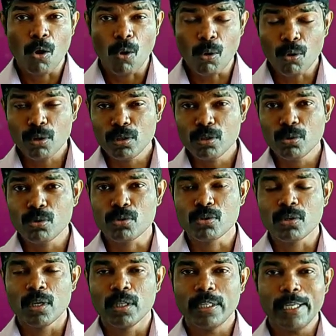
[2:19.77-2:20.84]
all
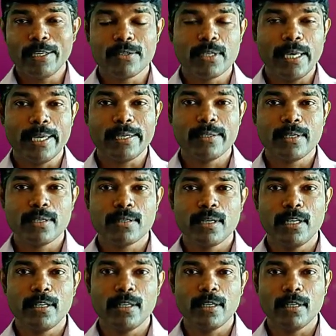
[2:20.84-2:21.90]
those things exist
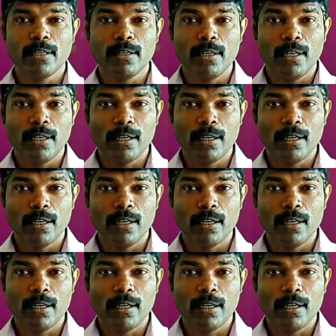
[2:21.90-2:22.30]
in the